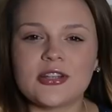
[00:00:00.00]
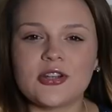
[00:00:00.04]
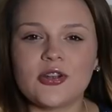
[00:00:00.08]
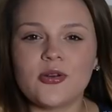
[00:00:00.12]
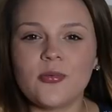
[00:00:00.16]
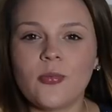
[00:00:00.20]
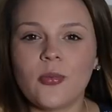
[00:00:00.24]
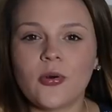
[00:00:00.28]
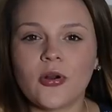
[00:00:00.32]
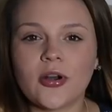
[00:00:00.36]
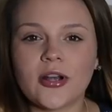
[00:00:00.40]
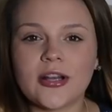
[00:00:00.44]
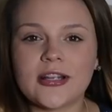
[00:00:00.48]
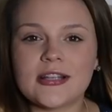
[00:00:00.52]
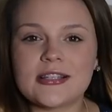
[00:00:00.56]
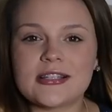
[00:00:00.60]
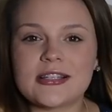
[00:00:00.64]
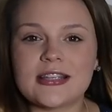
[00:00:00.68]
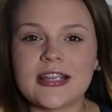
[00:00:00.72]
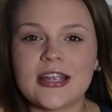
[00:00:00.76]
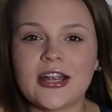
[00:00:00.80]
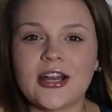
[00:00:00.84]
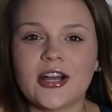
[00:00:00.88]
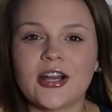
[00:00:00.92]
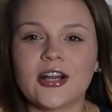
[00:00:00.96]
the newborn is
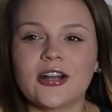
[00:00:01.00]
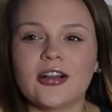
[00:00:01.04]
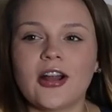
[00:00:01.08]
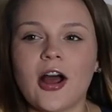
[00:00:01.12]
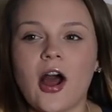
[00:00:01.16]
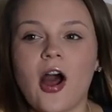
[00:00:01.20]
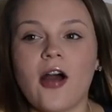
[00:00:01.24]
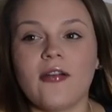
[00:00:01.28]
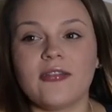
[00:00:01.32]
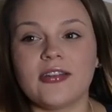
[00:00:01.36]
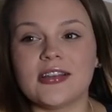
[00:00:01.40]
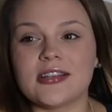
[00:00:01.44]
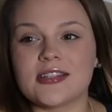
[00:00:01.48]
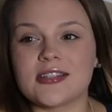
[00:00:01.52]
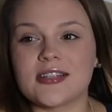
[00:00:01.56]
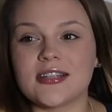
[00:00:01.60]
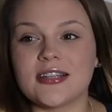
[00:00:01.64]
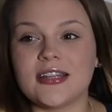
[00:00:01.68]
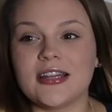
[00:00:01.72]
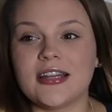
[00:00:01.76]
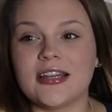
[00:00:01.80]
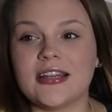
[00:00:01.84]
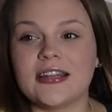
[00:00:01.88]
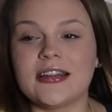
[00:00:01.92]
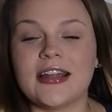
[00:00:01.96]
here
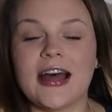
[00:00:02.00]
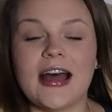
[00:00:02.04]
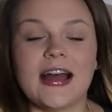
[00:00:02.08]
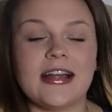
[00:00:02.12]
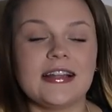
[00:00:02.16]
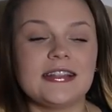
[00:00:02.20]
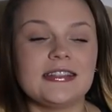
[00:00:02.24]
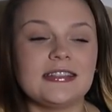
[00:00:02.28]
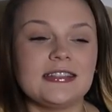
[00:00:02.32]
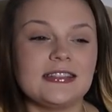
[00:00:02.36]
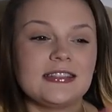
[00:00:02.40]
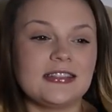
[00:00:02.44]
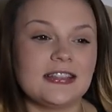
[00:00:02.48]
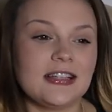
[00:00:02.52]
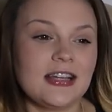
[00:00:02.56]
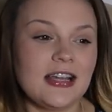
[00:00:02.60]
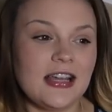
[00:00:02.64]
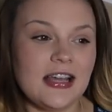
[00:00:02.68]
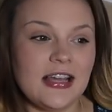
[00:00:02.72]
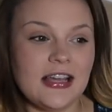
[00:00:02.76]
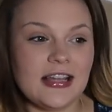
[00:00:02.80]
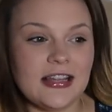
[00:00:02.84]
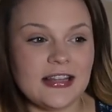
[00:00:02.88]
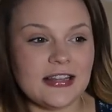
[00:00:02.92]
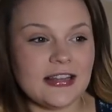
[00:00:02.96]
obviously that
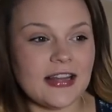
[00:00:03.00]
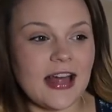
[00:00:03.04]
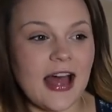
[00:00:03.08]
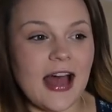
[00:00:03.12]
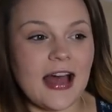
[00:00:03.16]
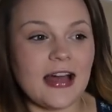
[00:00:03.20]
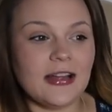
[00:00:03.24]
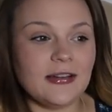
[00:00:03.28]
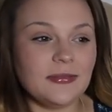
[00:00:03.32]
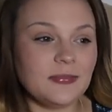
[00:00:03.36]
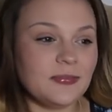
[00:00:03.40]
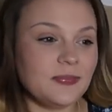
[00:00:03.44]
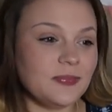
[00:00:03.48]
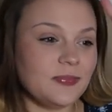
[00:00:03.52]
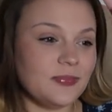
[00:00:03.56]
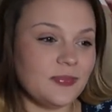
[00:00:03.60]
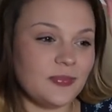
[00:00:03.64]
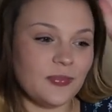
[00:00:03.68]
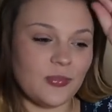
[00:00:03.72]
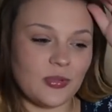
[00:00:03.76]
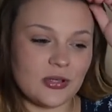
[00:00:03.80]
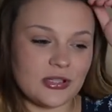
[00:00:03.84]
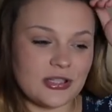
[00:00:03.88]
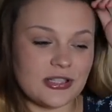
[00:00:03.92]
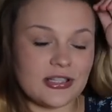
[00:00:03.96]
that
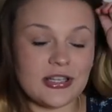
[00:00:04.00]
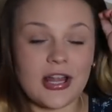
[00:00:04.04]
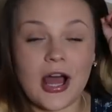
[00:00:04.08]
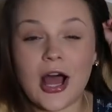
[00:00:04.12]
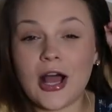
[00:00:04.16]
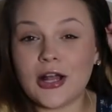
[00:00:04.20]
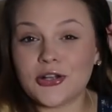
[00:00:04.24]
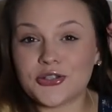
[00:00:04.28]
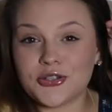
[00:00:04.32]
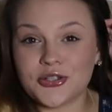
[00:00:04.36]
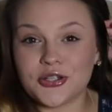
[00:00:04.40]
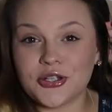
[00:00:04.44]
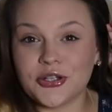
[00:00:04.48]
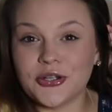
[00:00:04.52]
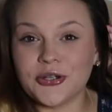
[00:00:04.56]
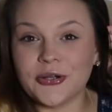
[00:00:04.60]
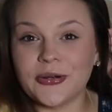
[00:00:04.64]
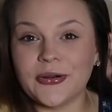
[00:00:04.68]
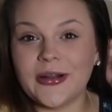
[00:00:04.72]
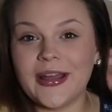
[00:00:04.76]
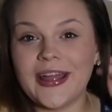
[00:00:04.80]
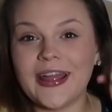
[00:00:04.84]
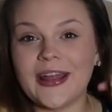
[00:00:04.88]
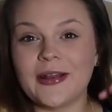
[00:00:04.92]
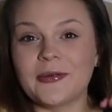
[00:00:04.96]
was not
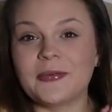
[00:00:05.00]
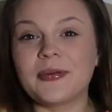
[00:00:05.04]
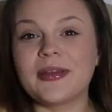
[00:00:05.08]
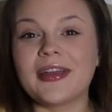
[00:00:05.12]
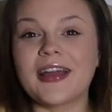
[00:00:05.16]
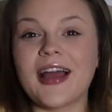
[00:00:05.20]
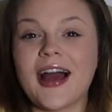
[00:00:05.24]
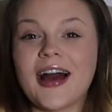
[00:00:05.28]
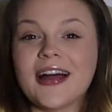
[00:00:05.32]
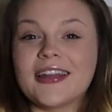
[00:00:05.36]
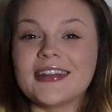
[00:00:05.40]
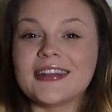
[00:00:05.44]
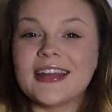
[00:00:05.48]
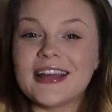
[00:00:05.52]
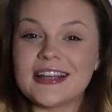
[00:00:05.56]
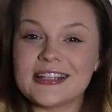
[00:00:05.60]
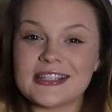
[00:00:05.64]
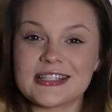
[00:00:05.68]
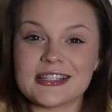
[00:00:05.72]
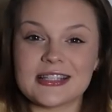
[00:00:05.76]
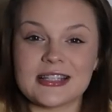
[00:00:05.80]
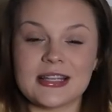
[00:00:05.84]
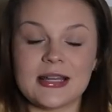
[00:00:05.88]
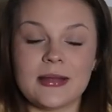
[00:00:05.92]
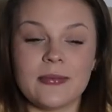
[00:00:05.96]
true and we got
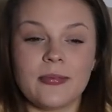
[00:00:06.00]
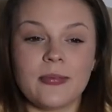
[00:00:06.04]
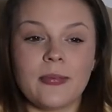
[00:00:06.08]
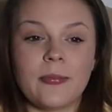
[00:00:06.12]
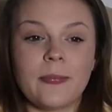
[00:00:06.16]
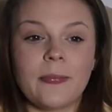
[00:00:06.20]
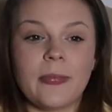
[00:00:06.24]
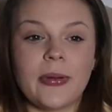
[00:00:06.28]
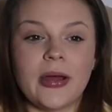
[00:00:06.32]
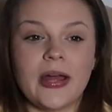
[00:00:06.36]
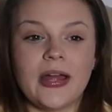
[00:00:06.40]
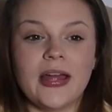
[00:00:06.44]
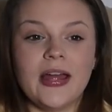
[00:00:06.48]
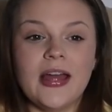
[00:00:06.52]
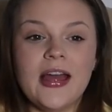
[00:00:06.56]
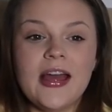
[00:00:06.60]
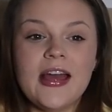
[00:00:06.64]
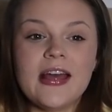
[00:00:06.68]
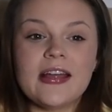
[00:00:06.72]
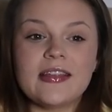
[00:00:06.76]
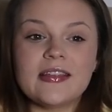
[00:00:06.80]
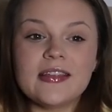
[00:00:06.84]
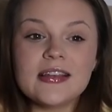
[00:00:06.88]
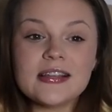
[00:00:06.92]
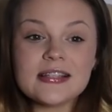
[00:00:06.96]
less sleep but
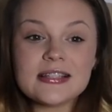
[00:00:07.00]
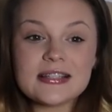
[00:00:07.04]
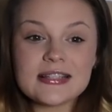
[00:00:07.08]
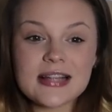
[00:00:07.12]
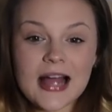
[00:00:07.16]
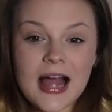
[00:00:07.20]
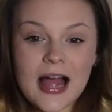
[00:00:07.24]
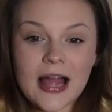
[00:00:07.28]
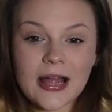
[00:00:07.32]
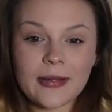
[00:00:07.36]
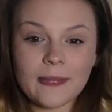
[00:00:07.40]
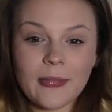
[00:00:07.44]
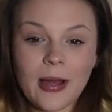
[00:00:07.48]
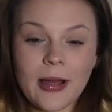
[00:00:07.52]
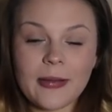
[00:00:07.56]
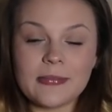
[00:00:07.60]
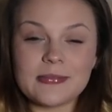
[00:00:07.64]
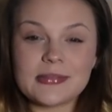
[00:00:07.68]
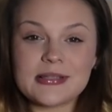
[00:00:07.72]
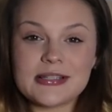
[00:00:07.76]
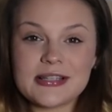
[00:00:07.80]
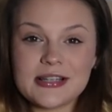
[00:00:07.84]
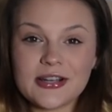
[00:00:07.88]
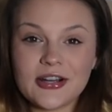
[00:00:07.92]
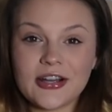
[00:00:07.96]
this time i'm
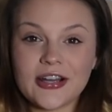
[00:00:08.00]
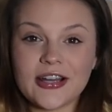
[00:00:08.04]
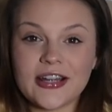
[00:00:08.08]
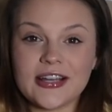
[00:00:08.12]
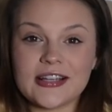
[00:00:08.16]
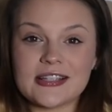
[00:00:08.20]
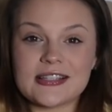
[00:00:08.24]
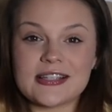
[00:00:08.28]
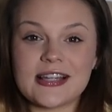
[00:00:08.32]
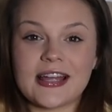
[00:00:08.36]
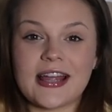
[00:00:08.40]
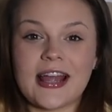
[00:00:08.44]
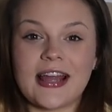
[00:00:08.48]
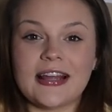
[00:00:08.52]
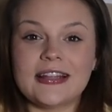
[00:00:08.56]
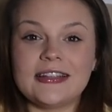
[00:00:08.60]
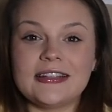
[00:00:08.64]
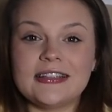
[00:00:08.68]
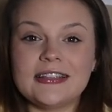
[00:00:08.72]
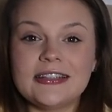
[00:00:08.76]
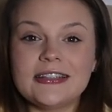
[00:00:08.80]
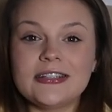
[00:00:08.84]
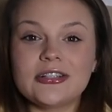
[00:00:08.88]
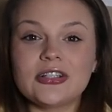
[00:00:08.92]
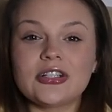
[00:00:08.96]
serious like i
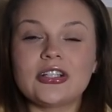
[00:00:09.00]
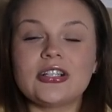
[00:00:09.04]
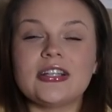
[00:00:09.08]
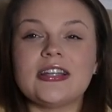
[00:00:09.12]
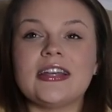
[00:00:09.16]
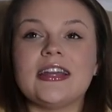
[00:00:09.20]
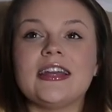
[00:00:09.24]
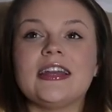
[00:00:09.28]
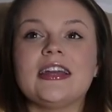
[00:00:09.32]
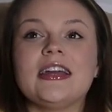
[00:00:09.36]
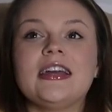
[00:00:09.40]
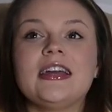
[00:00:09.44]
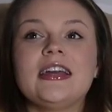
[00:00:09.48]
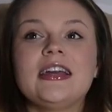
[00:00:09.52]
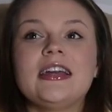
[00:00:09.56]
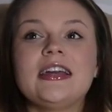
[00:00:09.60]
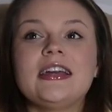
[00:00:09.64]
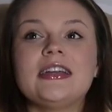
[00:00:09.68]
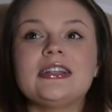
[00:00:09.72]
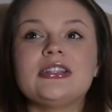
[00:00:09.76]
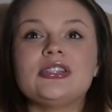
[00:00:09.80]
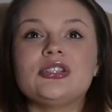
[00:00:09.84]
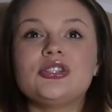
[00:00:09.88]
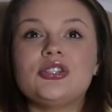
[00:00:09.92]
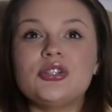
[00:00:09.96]
literally
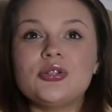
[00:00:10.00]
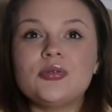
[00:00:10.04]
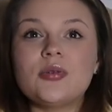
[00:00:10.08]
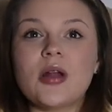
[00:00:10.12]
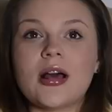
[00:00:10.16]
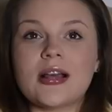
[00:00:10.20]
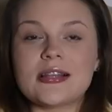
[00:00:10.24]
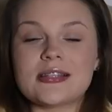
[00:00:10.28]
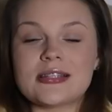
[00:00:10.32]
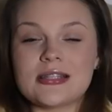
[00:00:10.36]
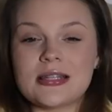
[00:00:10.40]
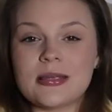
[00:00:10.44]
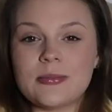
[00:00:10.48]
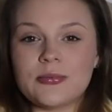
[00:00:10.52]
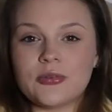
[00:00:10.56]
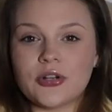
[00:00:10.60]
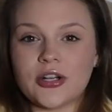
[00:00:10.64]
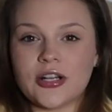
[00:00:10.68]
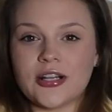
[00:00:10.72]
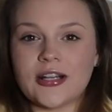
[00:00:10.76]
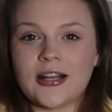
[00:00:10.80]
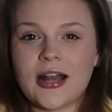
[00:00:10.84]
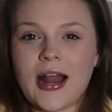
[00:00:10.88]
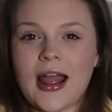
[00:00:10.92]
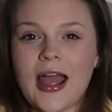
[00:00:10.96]
do not sleep
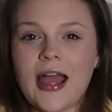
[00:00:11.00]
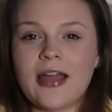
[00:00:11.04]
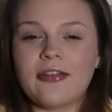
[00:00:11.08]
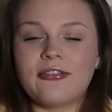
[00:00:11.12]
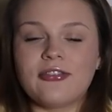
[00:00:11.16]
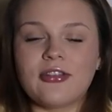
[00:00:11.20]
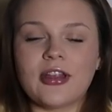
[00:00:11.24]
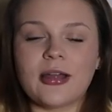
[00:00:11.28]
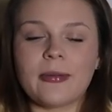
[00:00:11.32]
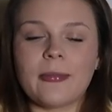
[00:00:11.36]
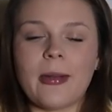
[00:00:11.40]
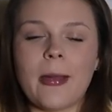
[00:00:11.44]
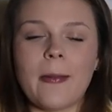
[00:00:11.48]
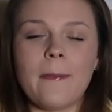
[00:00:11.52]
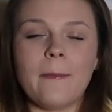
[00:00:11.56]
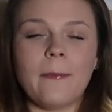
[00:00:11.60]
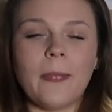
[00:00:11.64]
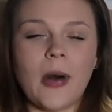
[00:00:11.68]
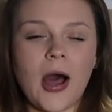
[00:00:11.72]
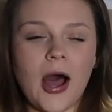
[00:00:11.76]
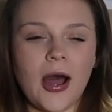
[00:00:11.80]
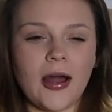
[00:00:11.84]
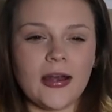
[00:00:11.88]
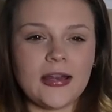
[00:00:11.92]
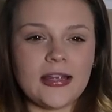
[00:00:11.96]
during the night i feel like my
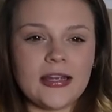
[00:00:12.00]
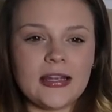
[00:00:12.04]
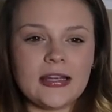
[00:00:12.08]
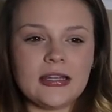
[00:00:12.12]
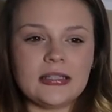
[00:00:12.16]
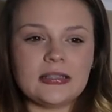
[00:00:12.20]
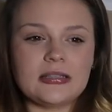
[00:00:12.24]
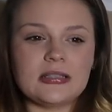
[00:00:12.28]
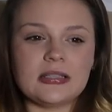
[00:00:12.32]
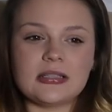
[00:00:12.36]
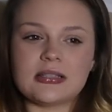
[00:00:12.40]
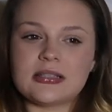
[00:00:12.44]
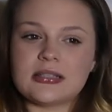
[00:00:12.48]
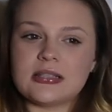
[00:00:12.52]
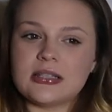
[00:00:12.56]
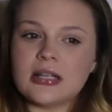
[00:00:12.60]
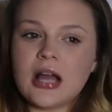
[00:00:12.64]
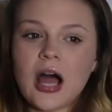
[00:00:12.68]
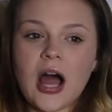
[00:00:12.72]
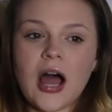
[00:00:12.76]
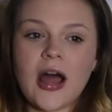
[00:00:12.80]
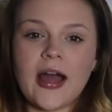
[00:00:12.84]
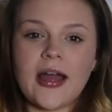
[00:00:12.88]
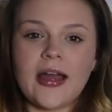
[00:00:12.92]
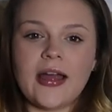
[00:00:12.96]
body does
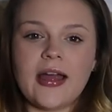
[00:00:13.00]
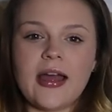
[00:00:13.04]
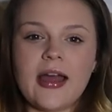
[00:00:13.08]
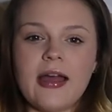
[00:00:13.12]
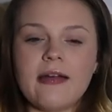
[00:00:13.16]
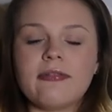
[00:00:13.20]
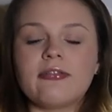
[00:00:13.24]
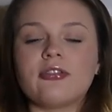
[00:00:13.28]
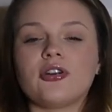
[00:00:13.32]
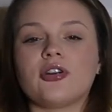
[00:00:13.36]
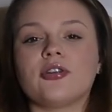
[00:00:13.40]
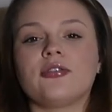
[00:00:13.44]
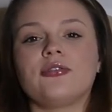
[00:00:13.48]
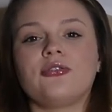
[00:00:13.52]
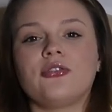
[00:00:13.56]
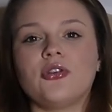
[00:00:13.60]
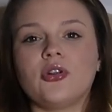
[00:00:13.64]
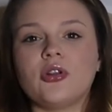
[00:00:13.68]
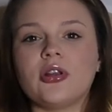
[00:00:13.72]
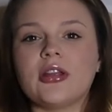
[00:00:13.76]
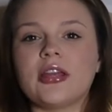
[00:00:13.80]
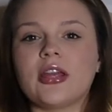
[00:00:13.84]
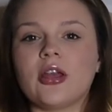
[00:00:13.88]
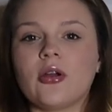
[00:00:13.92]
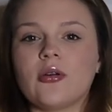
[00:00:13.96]
not ever
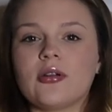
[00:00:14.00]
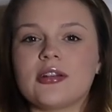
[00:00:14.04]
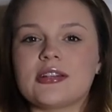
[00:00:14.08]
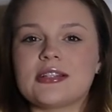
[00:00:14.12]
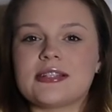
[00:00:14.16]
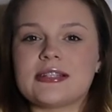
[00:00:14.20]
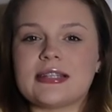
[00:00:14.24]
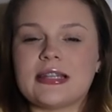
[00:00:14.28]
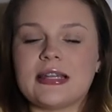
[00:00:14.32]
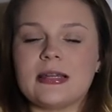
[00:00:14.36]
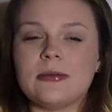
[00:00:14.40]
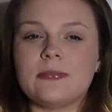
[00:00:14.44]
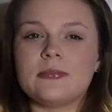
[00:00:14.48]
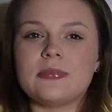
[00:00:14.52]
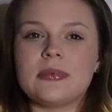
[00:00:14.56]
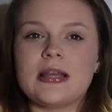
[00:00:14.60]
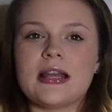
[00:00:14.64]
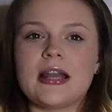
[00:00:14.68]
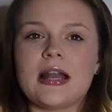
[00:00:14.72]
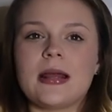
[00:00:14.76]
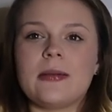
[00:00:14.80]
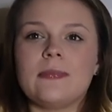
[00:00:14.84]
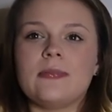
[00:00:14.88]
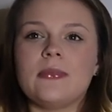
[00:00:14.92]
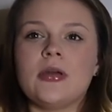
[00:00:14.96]
fully go to sleep
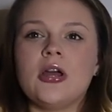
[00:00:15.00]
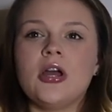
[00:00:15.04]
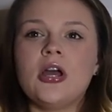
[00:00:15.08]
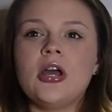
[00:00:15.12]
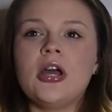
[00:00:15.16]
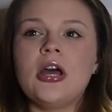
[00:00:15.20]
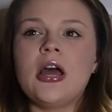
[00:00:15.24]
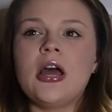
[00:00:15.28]
and i'm